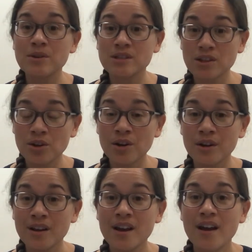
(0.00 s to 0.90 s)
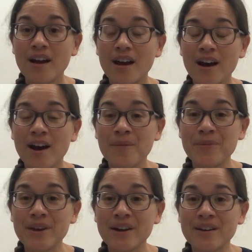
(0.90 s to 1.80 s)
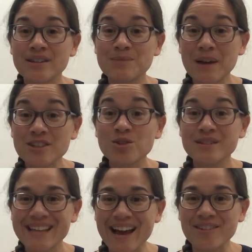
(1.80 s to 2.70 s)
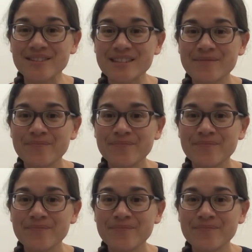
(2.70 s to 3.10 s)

to learn the special sounds.